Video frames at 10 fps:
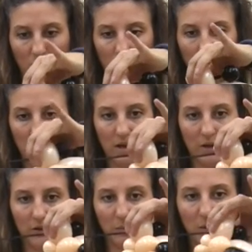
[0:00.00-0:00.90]
Pull it
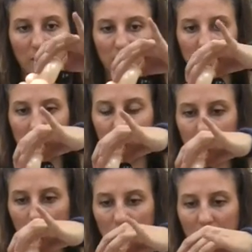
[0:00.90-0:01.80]
out the bottom,
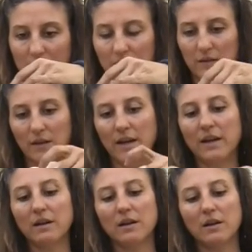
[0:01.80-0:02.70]
pull it nice and
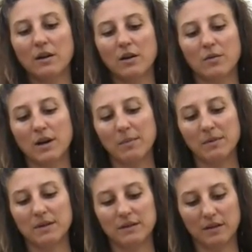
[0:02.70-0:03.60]
tight, wrap
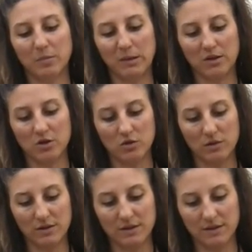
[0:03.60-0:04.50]
it into the pinch
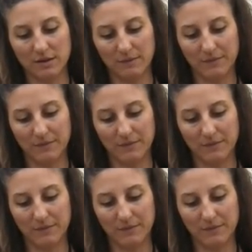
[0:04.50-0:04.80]
twist